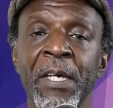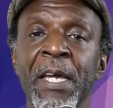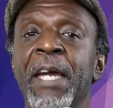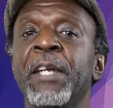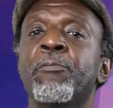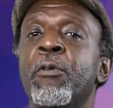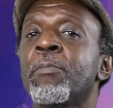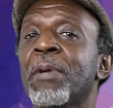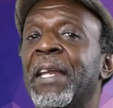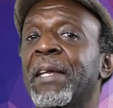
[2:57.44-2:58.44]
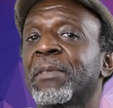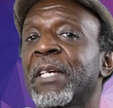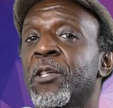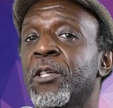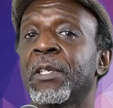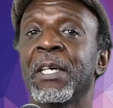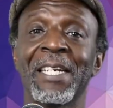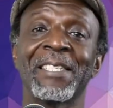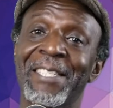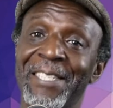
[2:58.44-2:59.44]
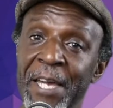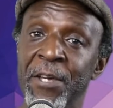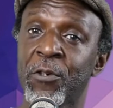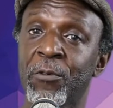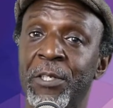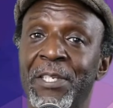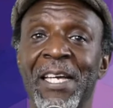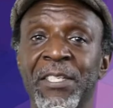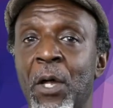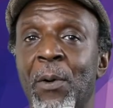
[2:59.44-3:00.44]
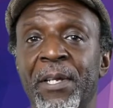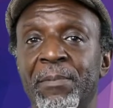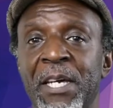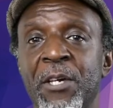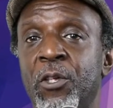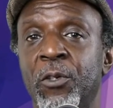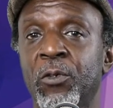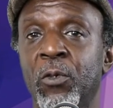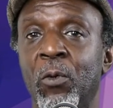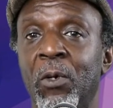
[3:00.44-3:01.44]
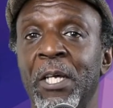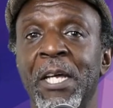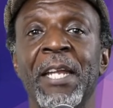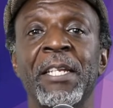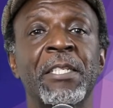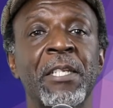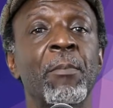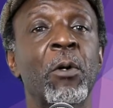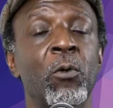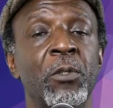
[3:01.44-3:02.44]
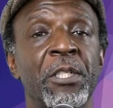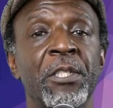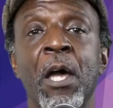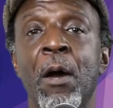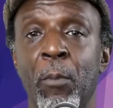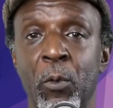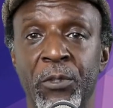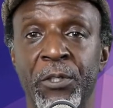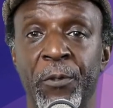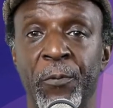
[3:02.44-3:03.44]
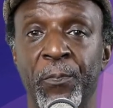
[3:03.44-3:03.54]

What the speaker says: Inappropriate adaptation is as dangerous as no adaptation at all, and in some causes more so.